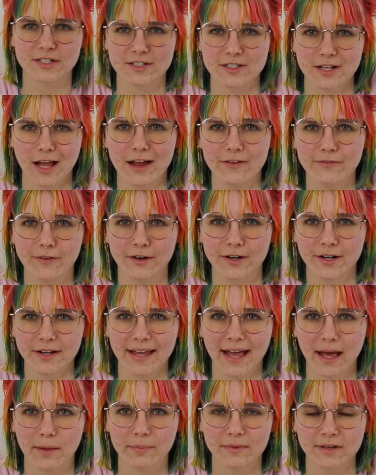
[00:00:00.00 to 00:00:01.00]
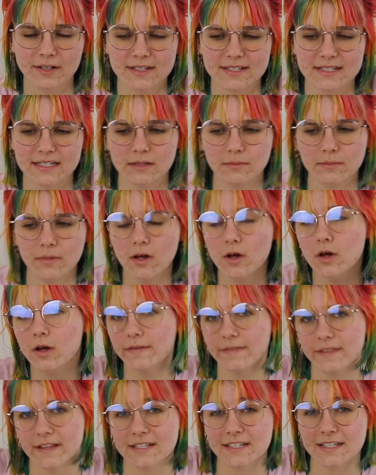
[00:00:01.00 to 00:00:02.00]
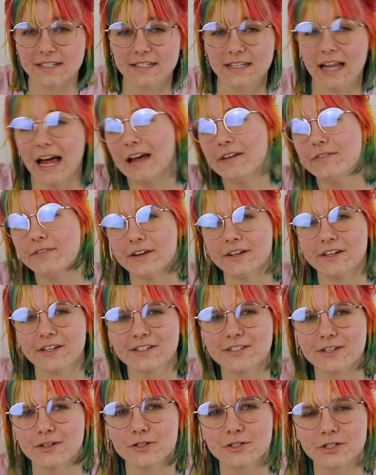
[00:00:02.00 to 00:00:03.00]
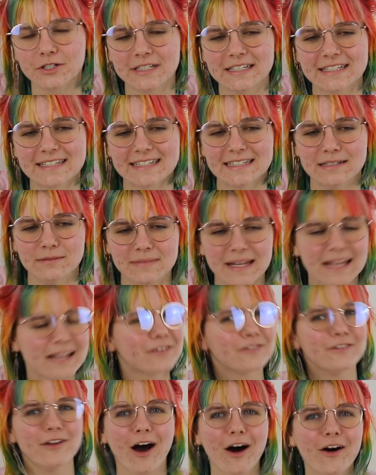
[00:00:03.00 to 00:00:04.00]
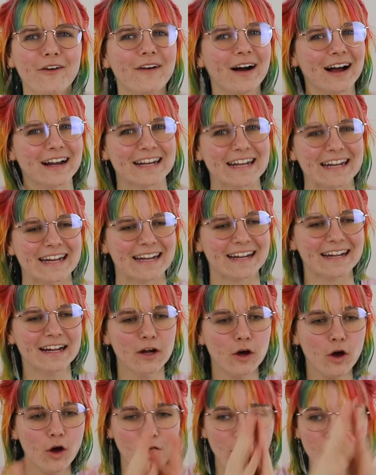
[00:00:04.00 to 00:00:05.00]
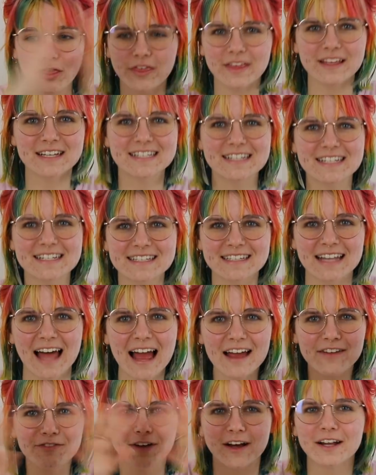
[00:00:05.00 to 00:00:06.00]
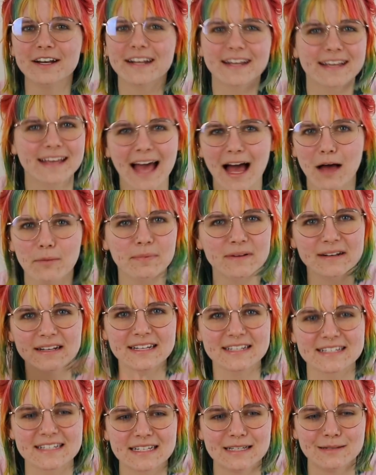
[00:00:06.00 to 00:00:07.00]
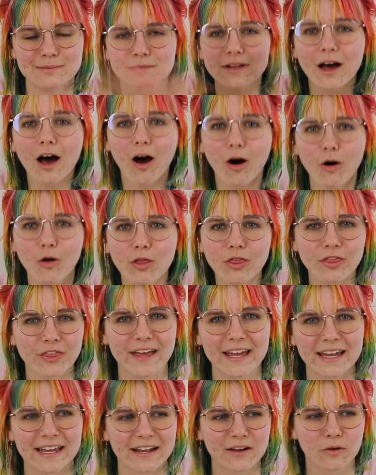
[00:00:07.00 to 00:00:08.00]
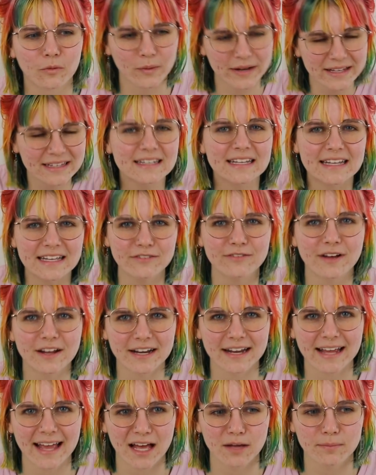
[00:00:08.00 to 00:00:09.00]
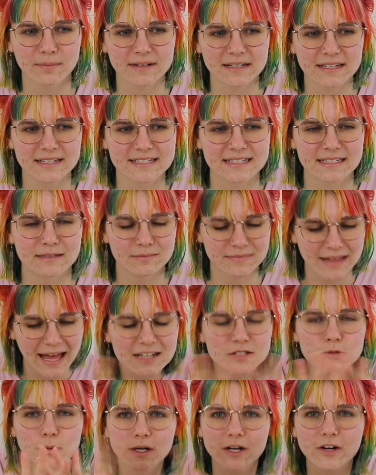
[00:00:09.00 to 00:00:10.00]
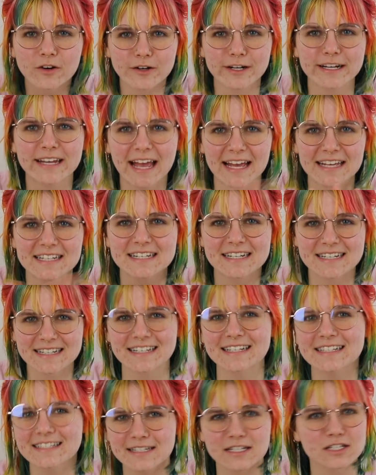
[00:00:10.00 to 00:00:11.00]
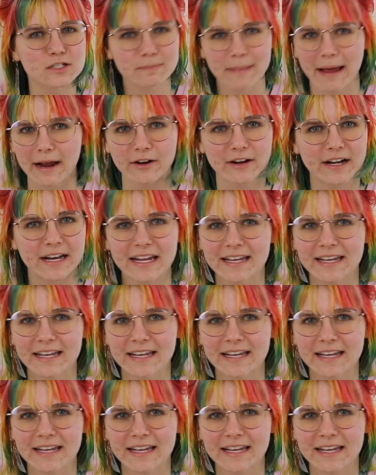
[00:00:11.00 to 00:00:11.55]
life under capitalism. This is life under socialism. No, honey, this is life under capitalism. The whole thing. We live under capitalism. That's what created this disparity